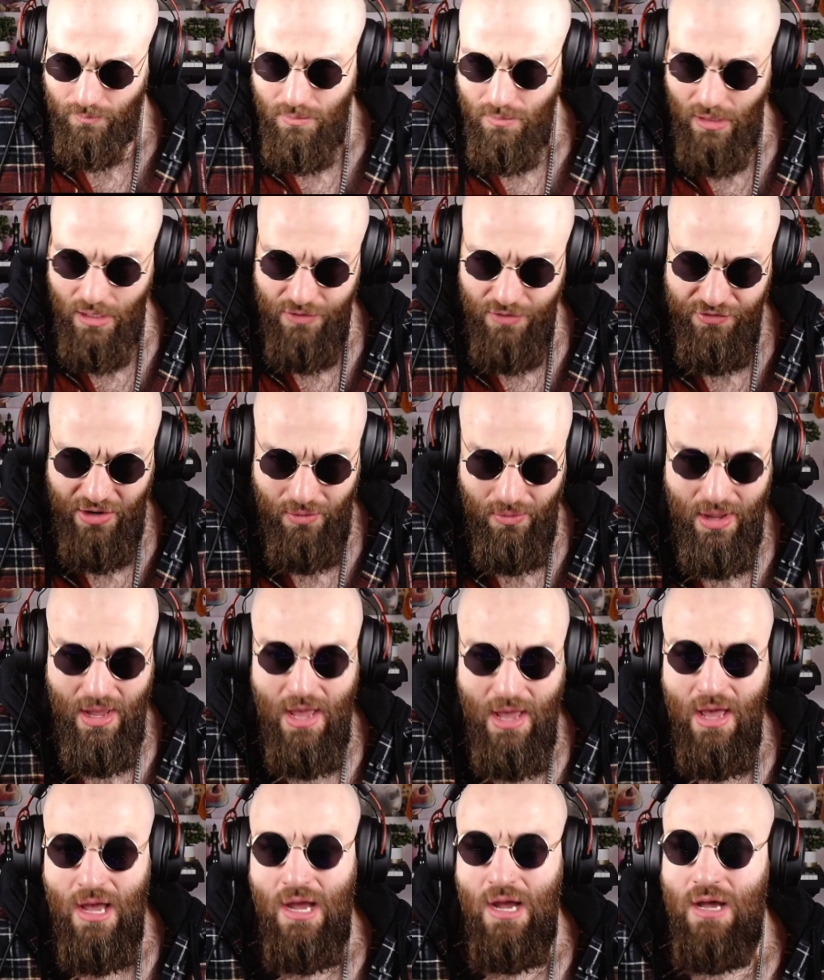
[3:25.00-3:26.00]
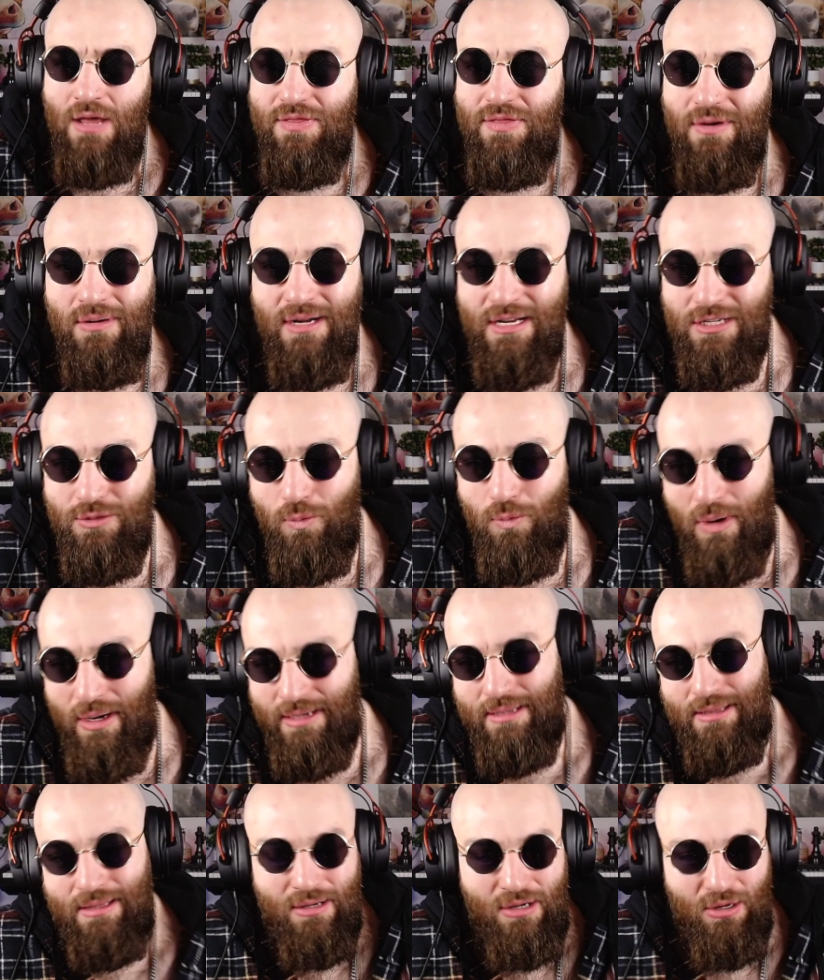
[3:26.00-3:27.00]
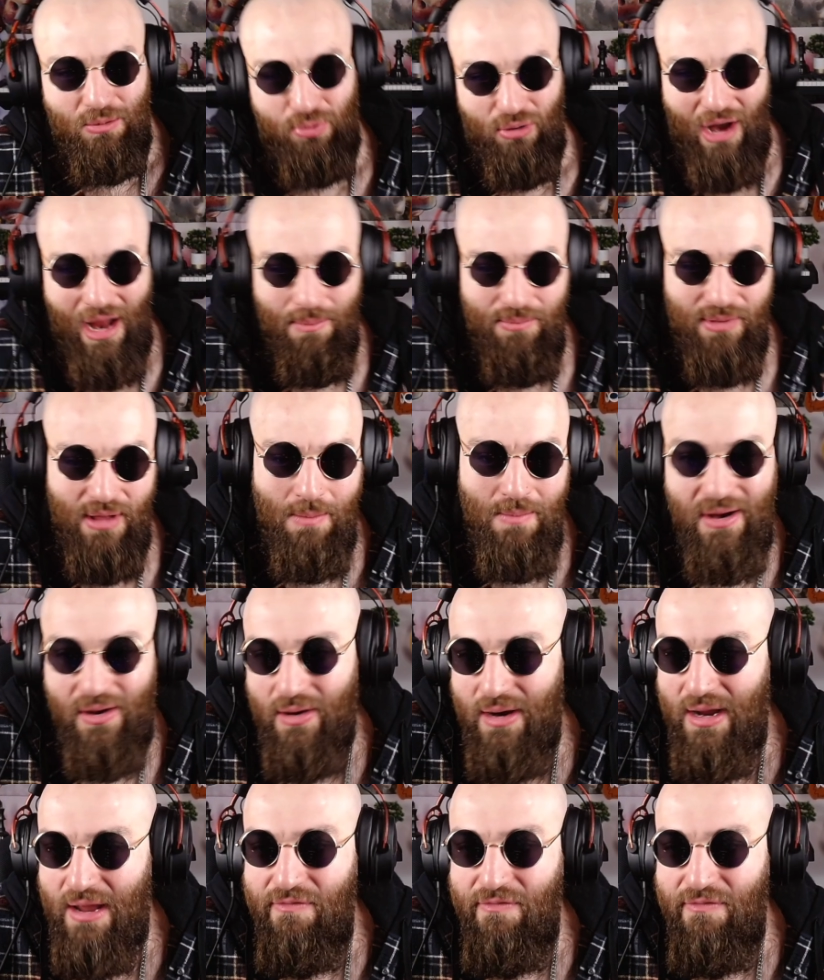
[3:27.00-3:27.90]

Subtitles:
So there is one little problem here.